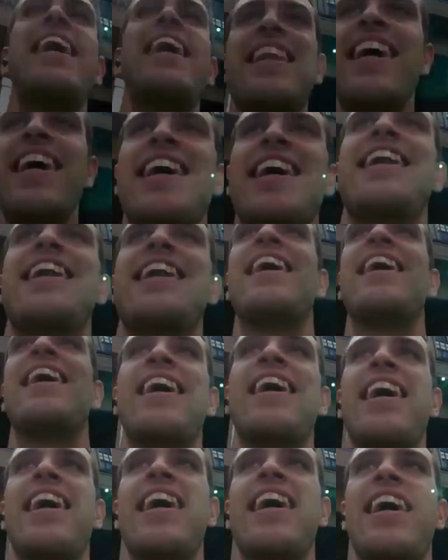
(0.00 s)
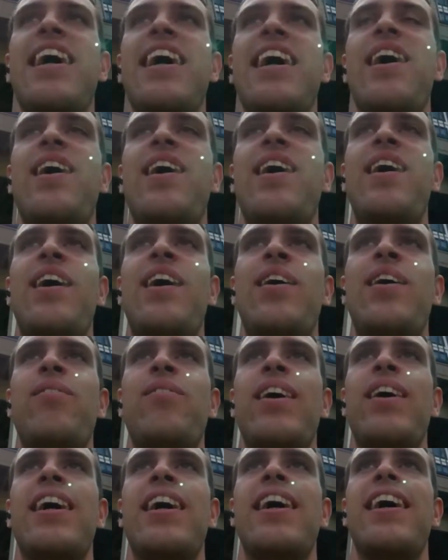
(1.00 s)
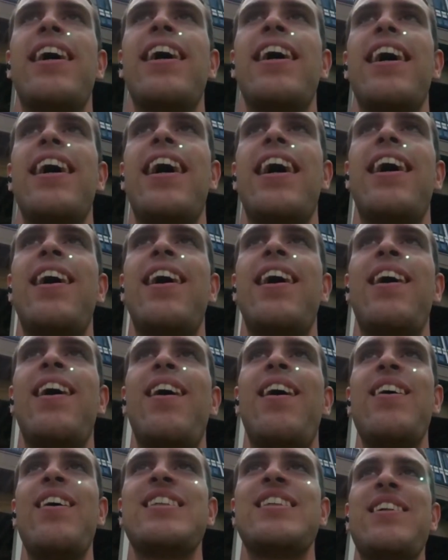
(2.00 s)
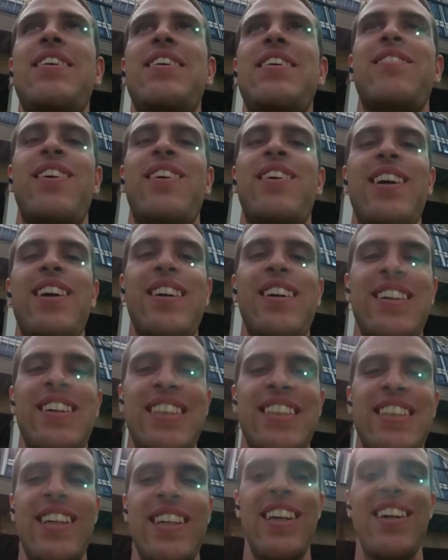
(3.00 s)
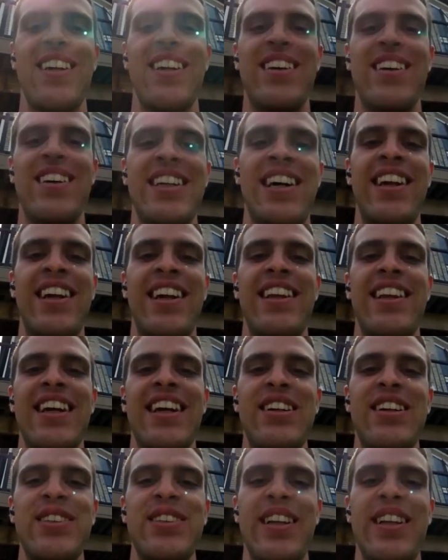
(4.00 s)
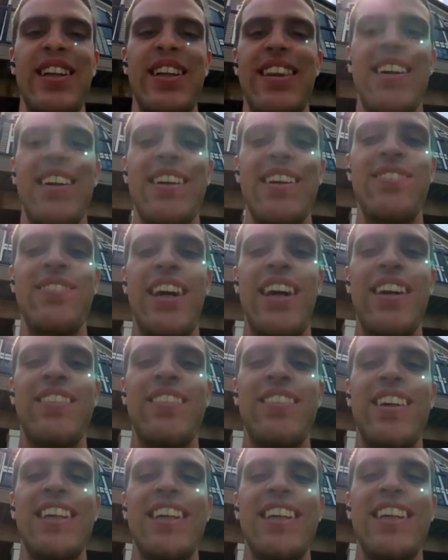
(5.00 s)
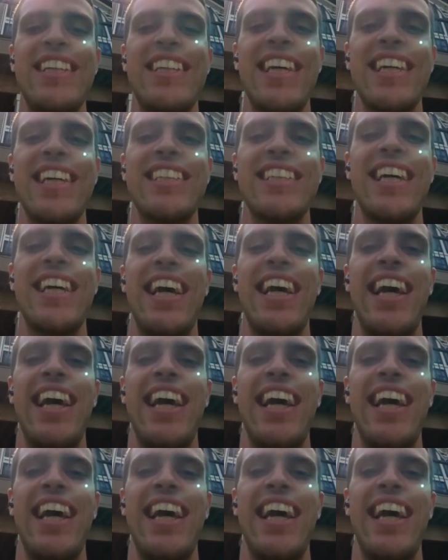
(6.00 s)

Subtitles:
And then um all of a sudden my vertical started going down. I think I was doing like 35, 36.